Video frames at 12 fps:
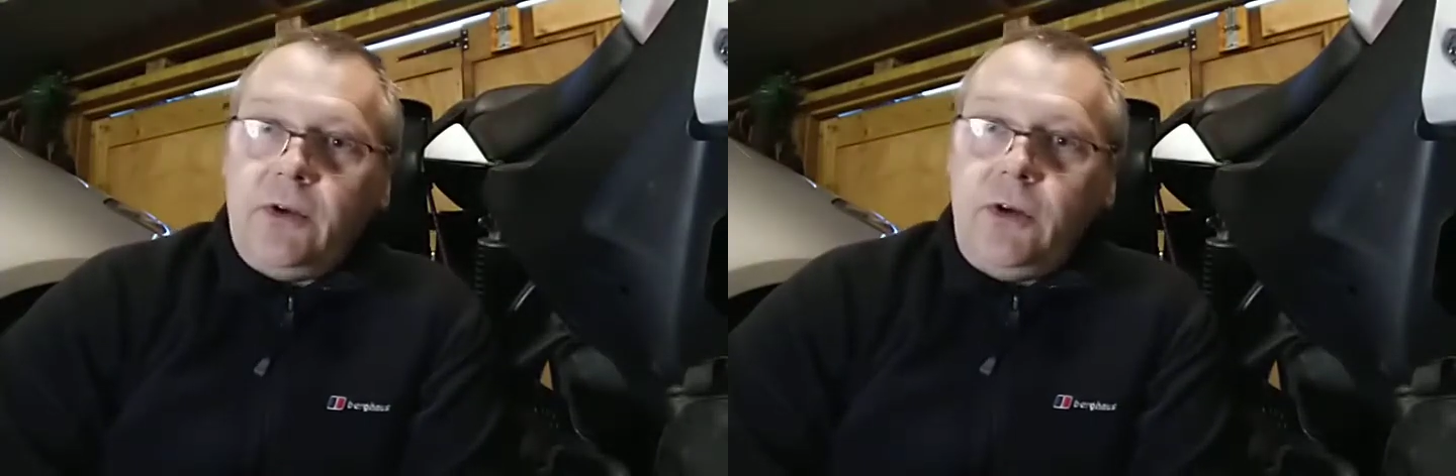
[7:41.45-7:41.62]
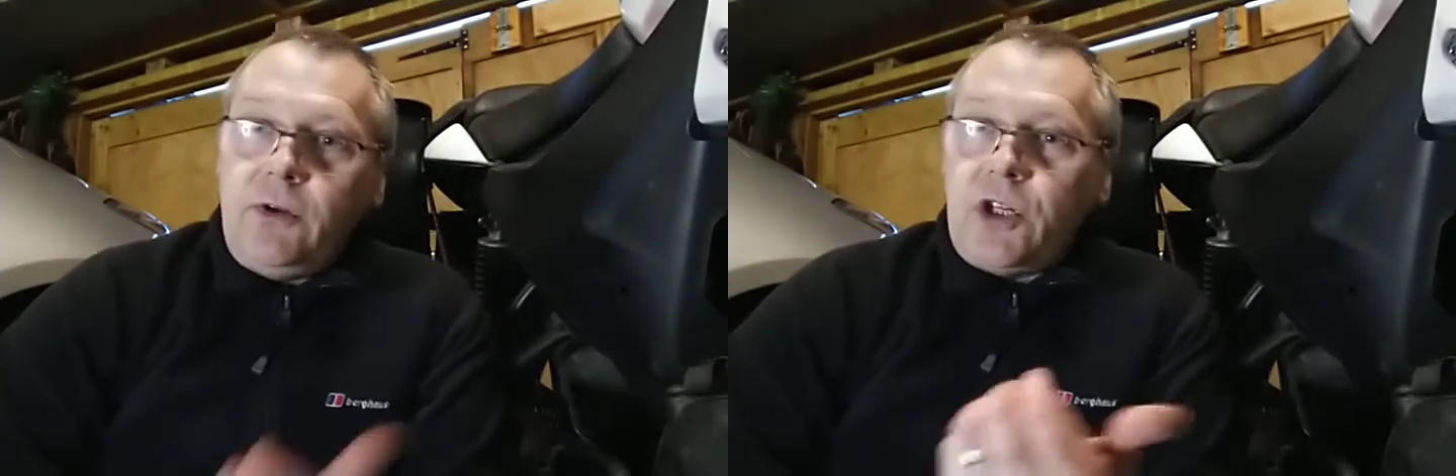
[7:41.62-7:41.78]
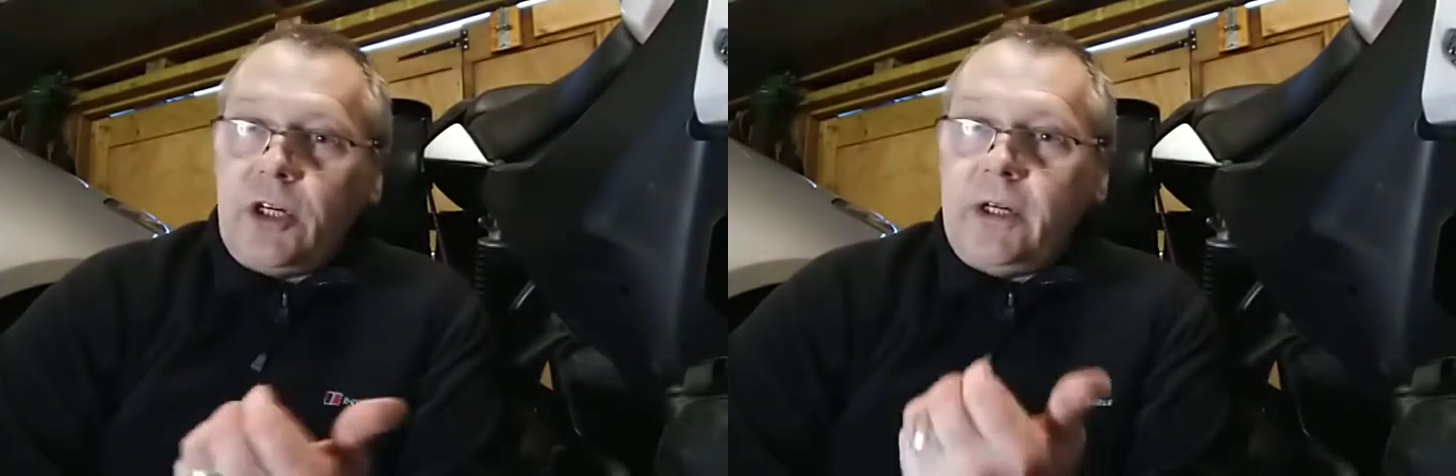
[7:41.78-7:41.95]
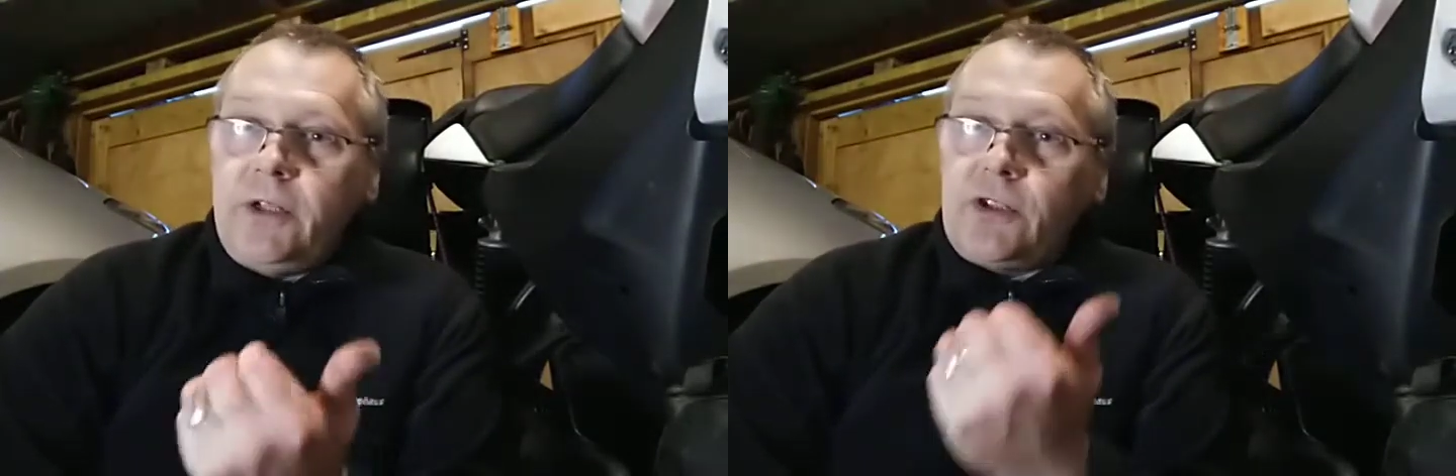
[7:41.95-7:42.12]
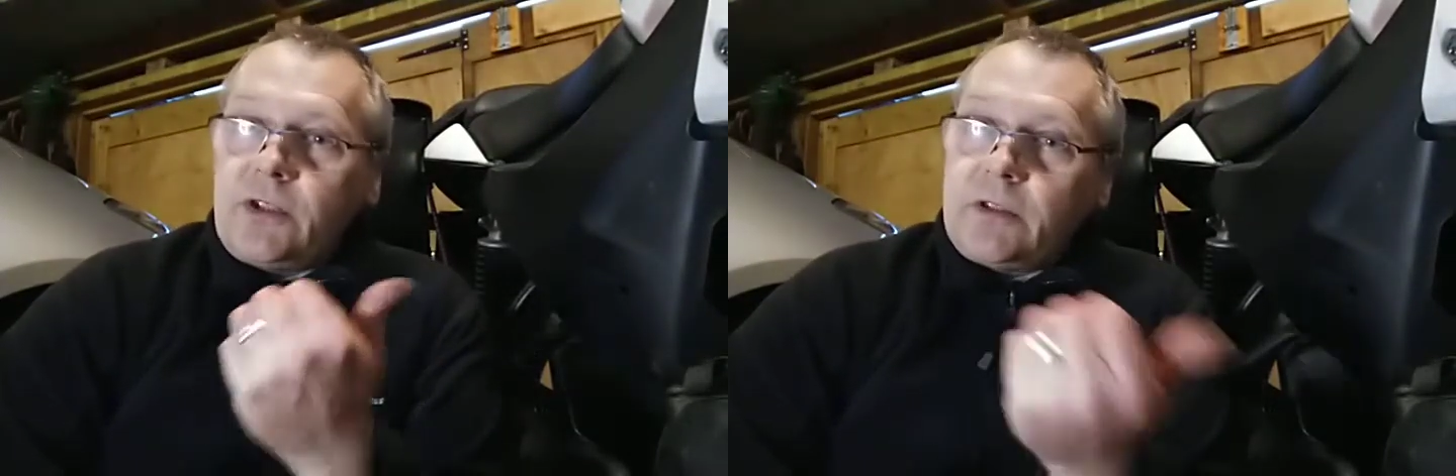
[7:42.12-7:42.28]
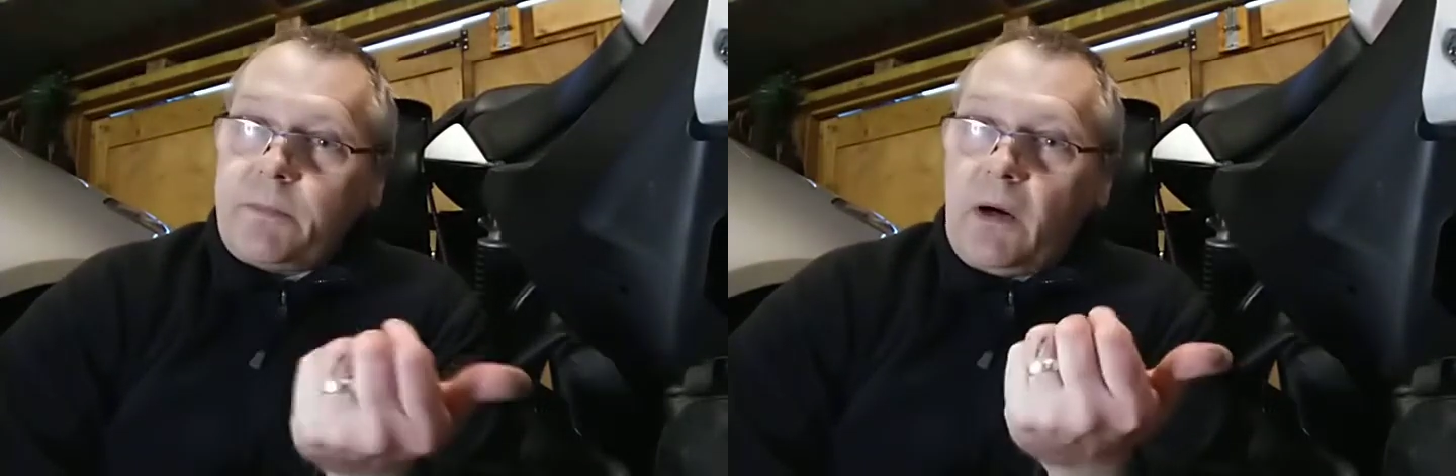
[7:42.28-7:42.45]
you
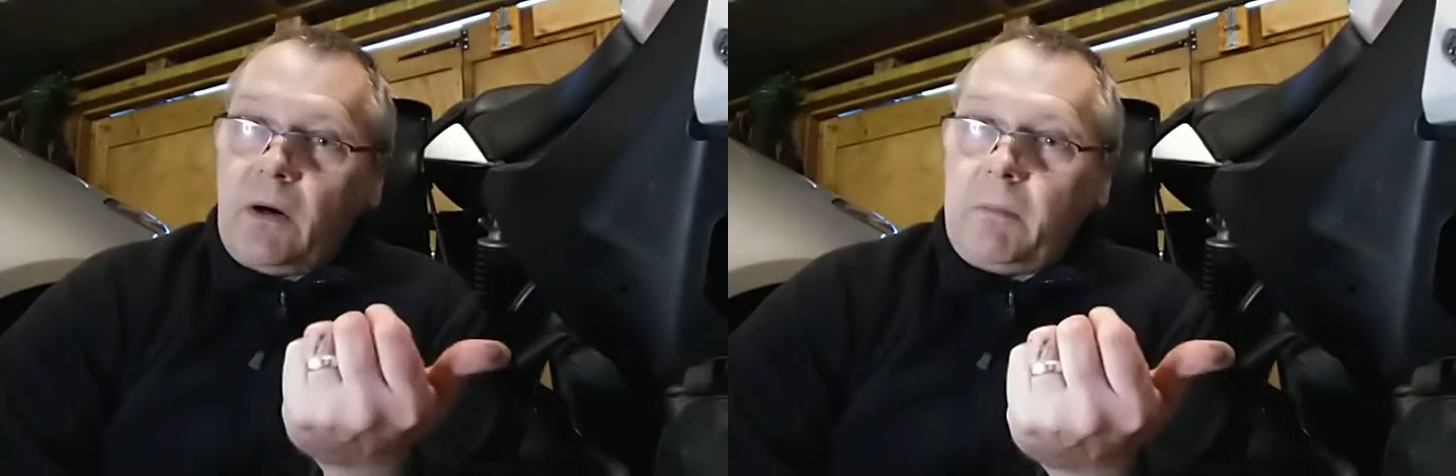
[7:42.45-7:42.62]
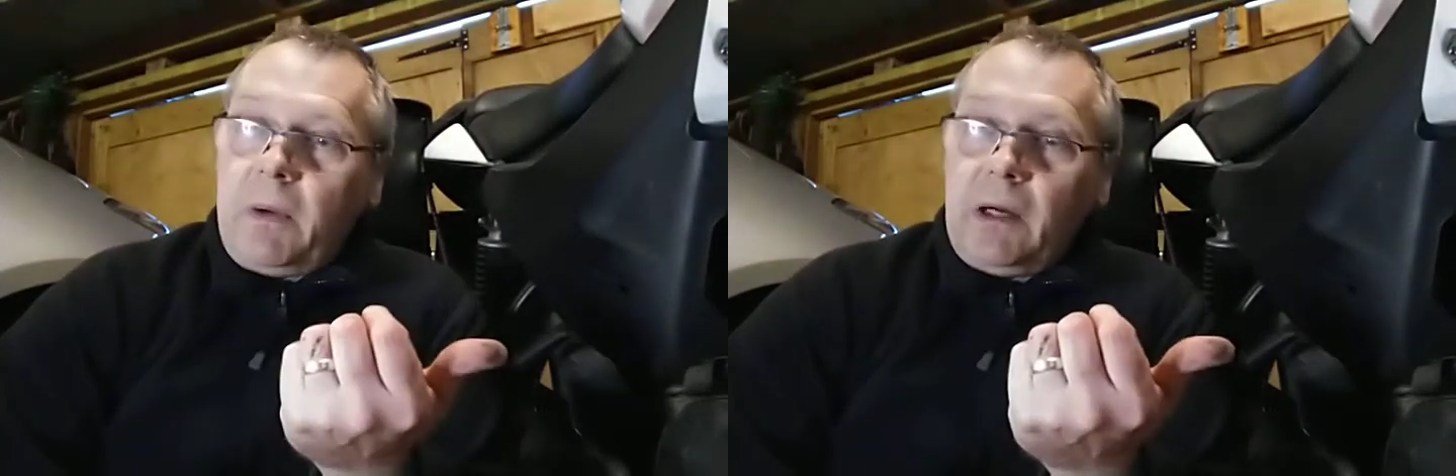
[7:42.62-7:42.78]
change the spark